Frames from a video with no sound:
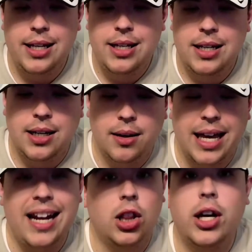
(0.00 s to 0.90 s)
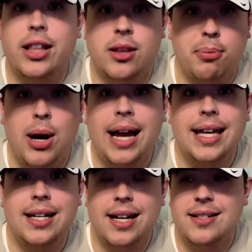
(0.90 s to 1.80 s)
kind of look at the
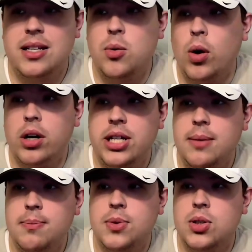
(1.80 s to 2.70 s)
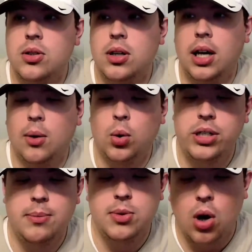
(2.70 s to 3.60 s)
bracket, kind of see where teams
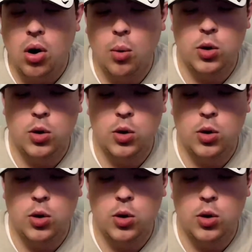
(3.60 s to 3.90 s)
are,